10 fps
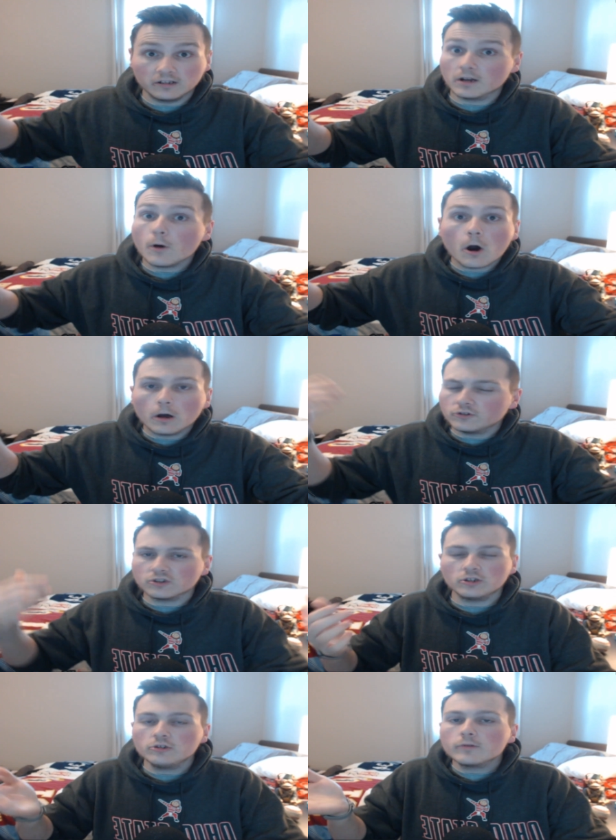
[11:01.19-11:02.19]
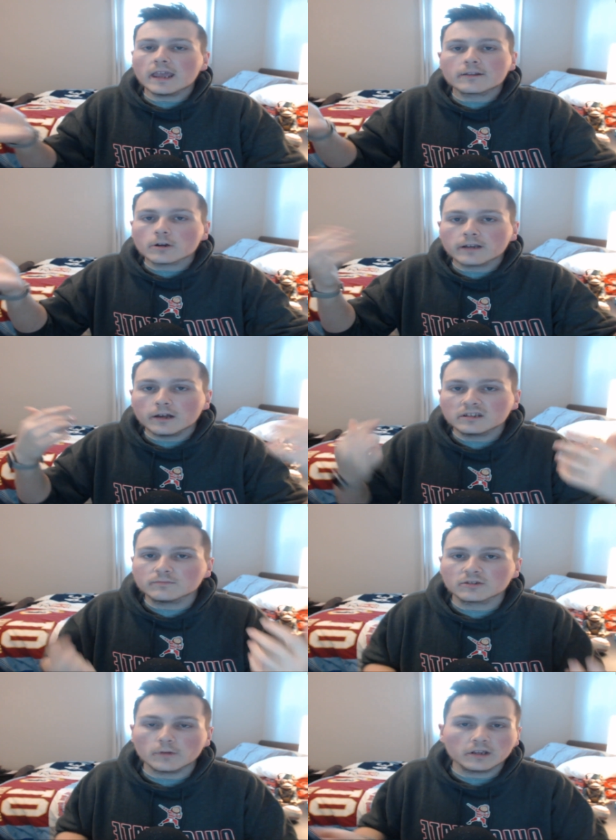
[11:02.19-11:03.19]
Come on, just, you can't turn down this
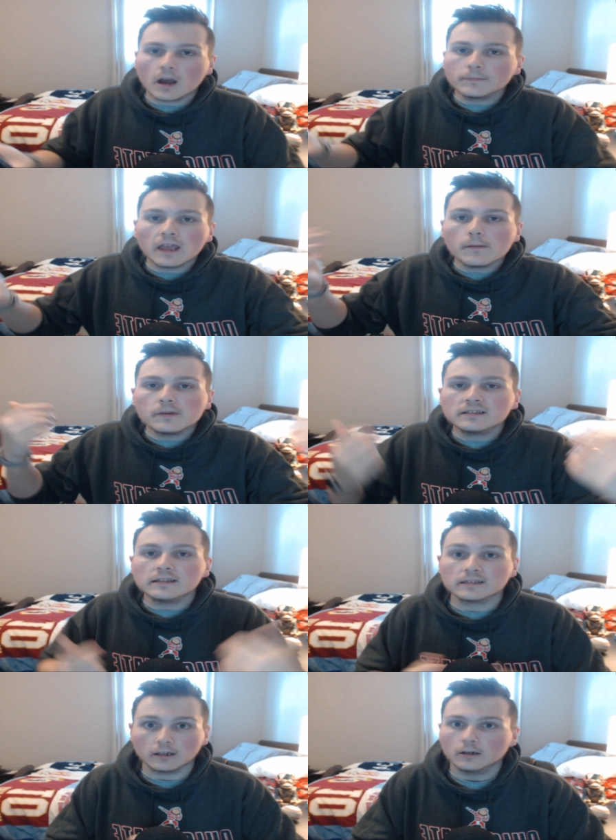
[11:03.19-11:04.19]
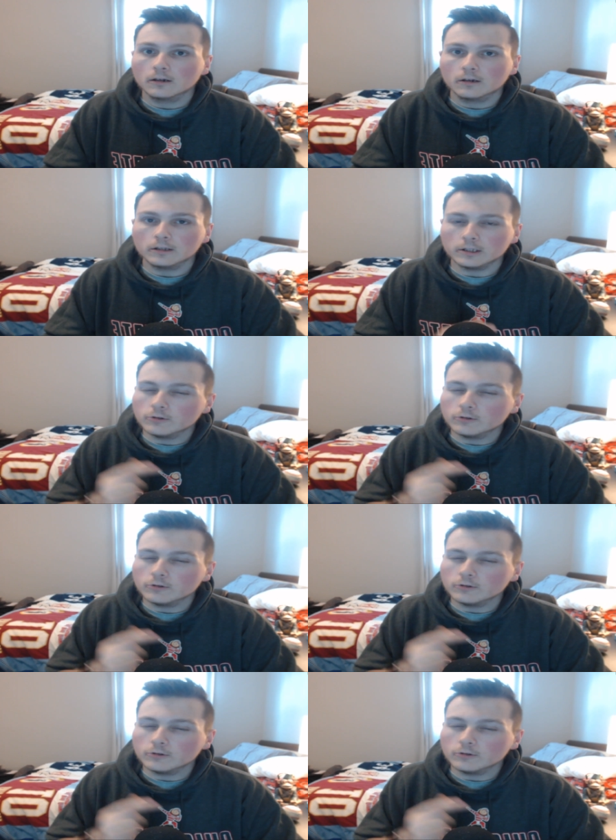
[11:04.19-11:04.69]
much money. Come to NBC. It's like, you